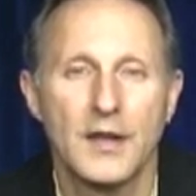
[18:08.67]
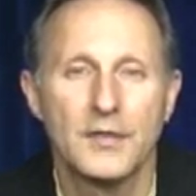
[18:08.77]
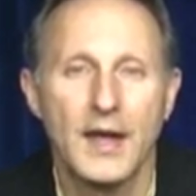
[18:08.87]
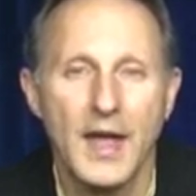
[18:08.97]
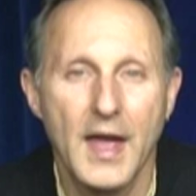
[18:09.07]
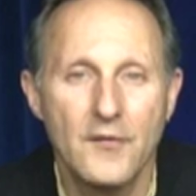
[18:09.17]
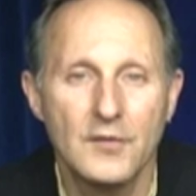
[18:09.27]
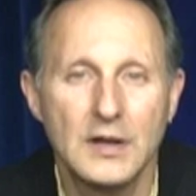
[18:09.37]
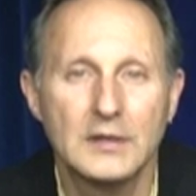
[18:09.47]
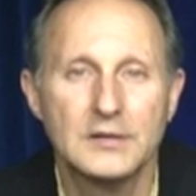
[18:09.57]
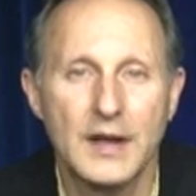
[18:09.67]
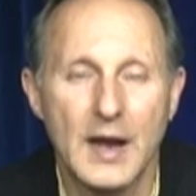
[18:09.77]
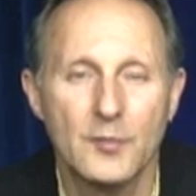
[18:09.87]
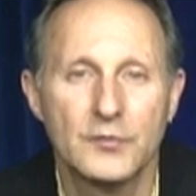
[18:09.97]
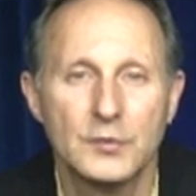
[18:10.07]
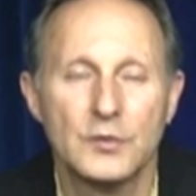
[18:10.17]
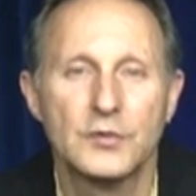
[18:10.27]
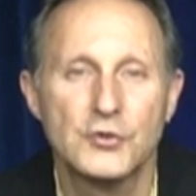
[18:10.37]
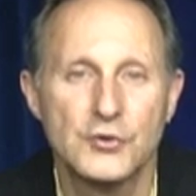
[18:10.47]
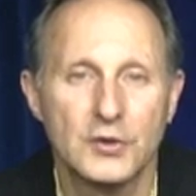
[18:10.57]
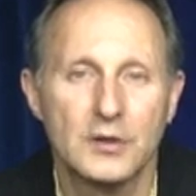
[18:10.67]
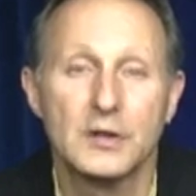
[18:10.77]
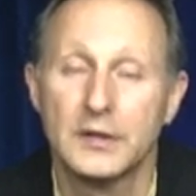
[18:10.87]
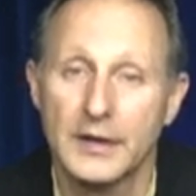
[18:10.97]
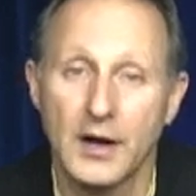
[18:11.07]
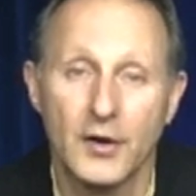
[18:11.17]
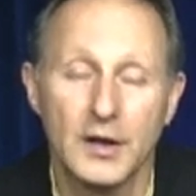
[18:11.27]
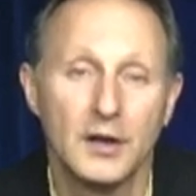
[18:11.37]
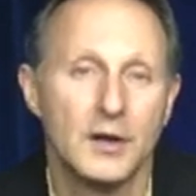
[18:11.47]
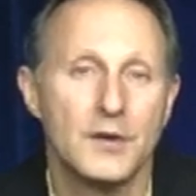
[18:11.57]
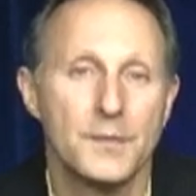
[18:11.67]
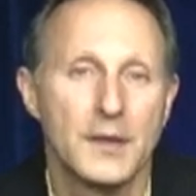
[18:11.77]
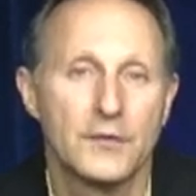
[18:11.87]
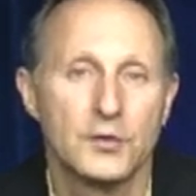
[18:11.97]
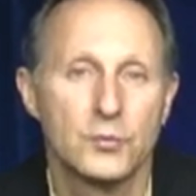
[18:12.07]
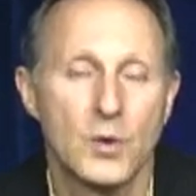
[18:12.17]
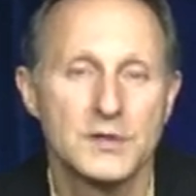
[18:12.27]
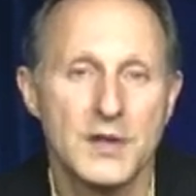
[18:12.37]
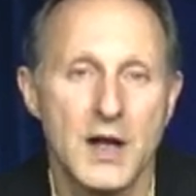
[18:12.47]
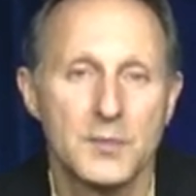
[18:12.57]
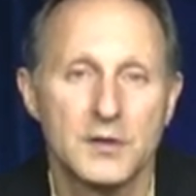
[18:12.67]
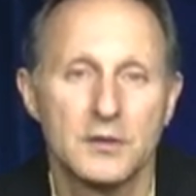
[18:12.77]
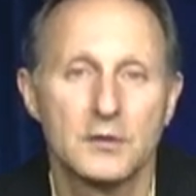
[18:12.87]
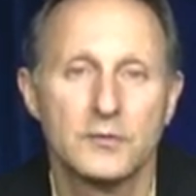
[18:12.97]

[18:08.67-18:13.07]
The heavy, damp foods, sugar and dairy. If there's one time of the year to